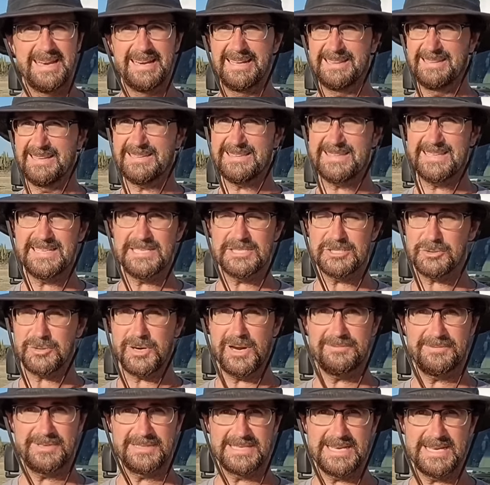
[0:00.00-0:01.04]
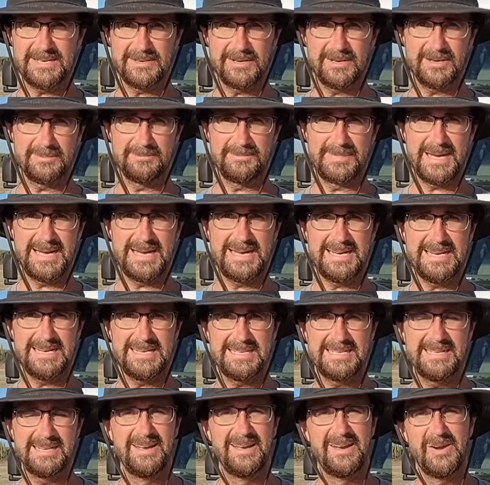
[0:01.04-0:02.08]
I like that he's traveling down here in
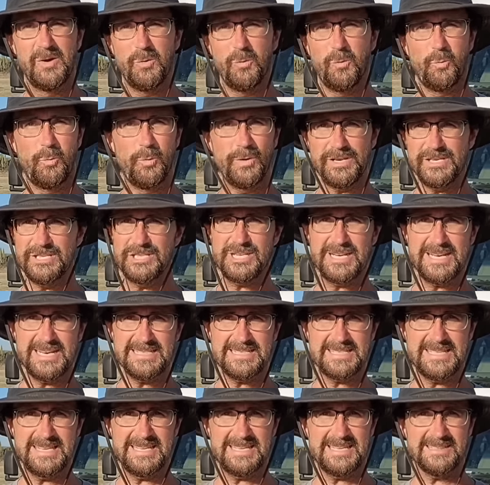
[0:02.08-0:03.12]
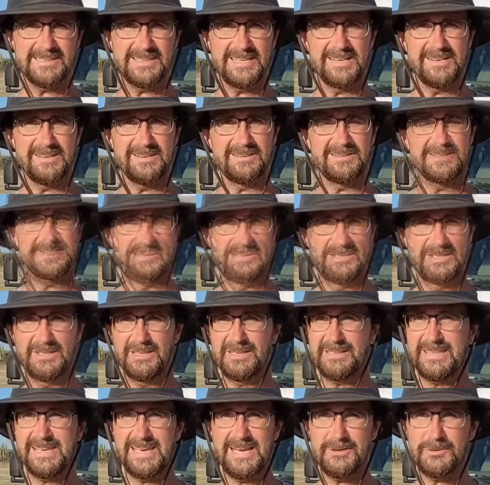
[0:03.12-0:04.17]
Baja. What did you guys think out there? Do you
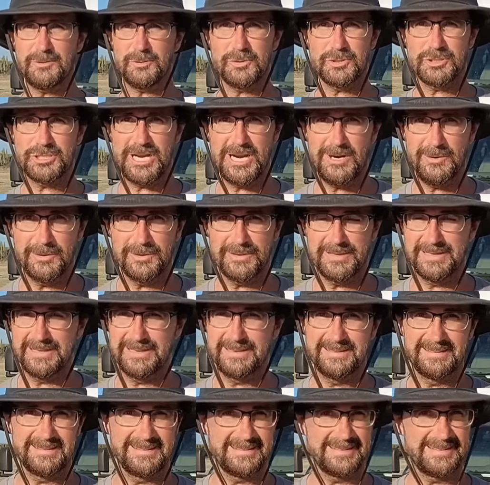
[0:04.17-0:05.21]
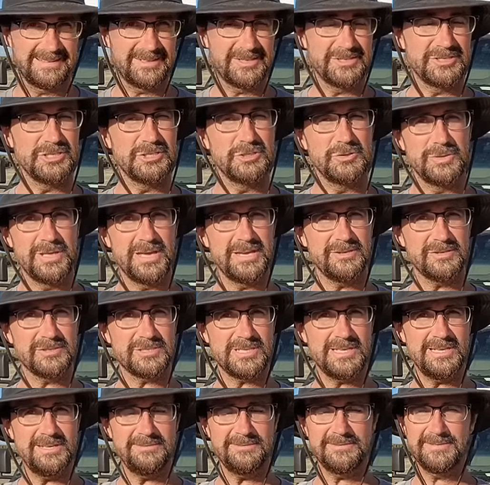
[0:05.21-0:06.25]
like the outdoor shower thing? Could you do that
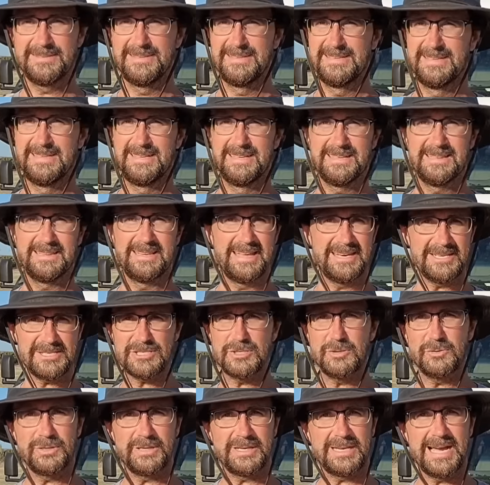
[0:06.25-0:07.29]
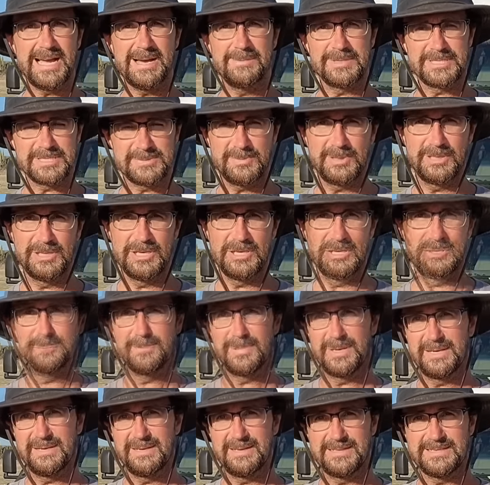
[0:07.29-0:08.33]
yourself? Let us know in the comments
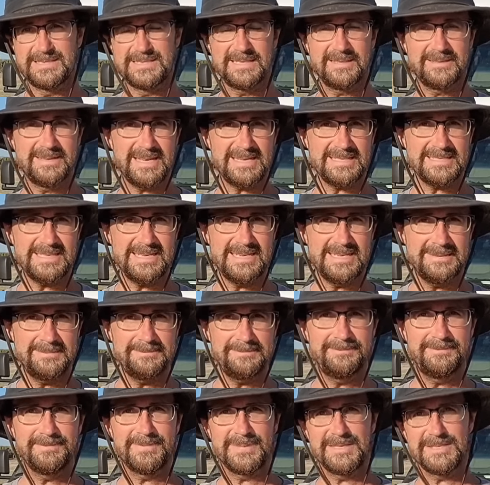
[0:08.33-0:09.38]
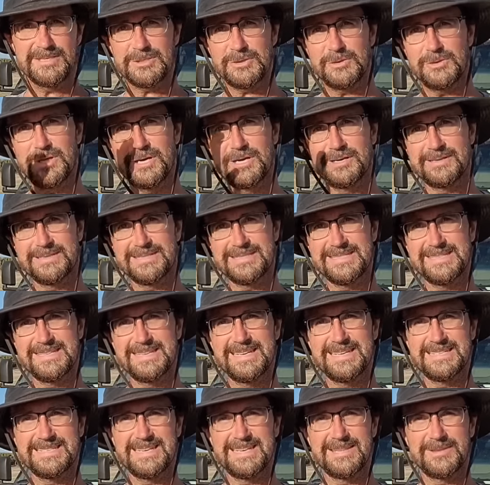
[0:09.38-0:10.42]
below. But until next time, so long and see
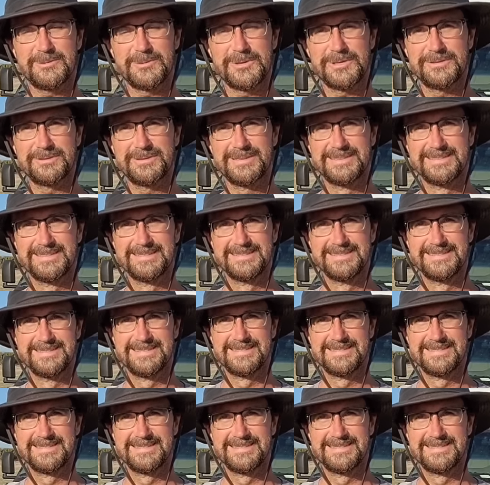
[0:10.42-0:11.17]
you guys down the road.